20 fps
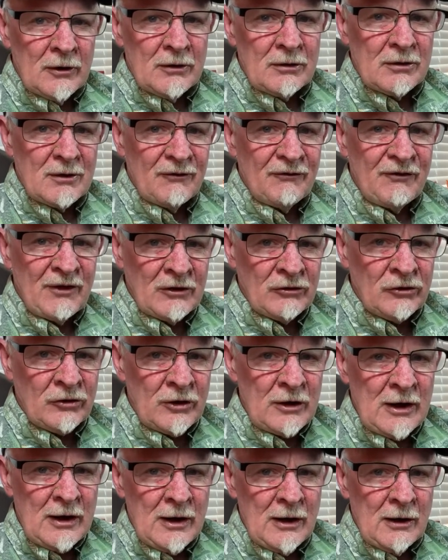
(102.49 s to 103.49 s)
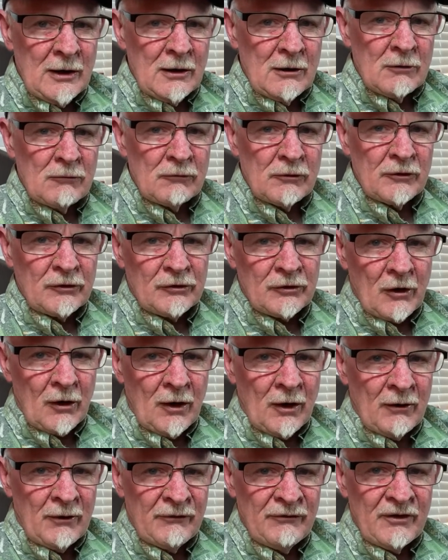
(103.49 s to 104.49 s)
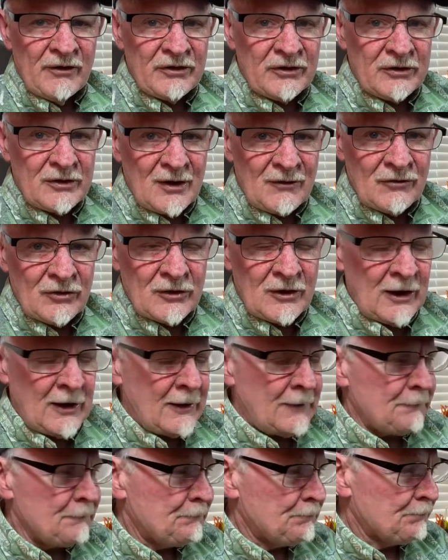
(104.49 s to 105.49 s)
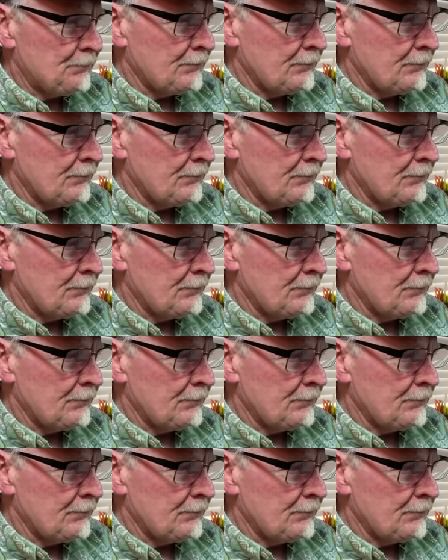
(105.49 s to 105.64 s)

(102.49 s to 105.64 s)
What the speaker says: Davinci Resolve 17.